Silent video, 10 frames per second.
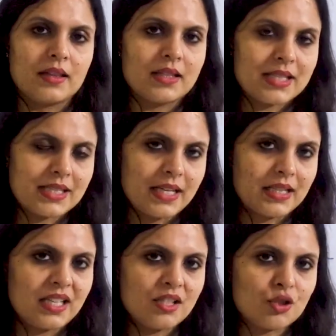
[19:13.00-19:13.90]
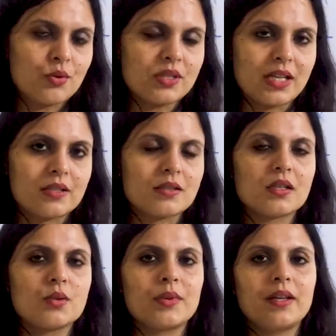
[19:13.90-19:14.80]
these two
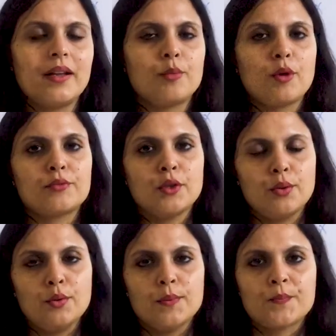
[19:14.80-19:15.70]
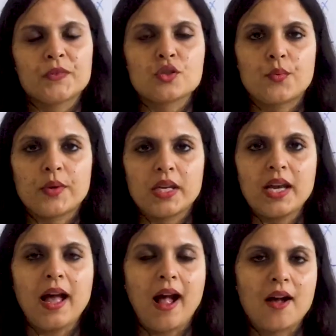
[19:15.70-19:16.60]
sentences with the help of the who. So
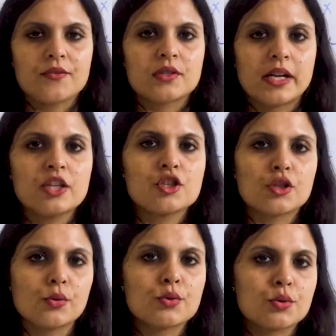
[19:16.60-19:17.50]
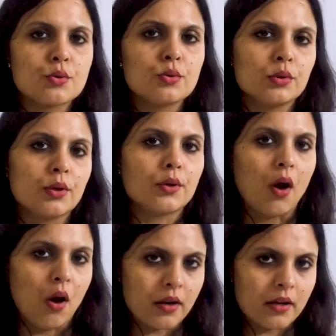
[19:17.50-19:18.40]
we have sent you to the
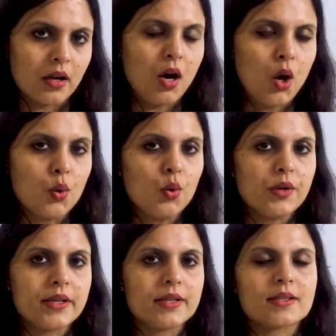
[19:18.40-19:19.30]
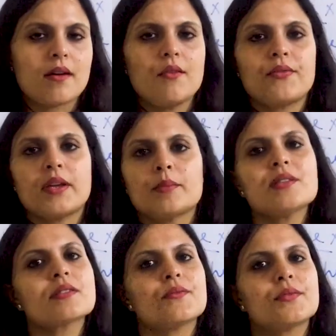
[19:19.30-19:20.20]
doctor who is a
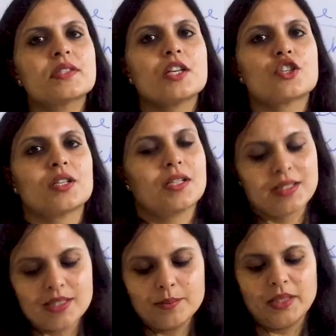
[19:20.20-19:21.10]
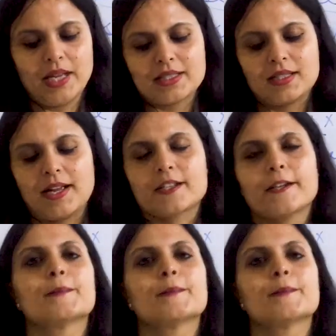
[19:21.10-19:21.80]
famous physician. Simple as that.